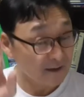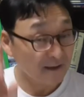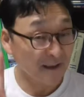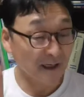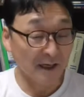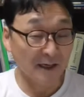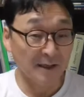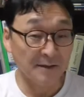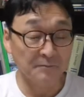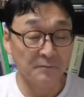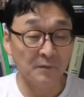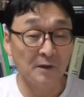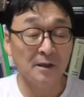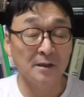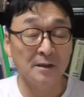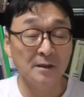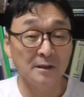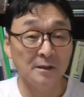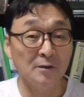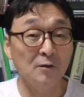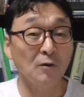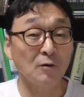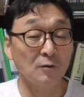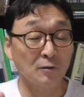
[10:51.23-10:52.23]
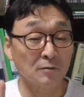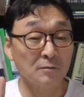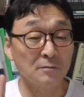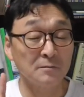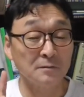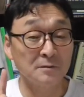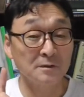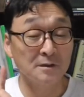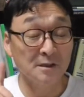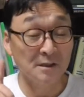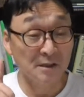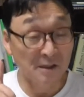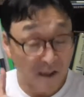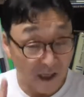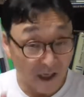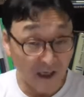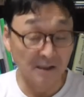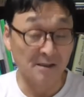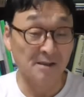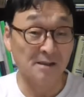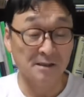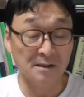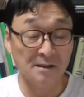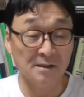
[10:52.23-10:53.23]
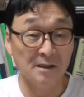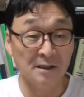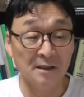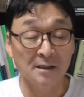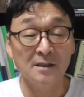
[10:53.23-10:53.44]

time, he gonna judge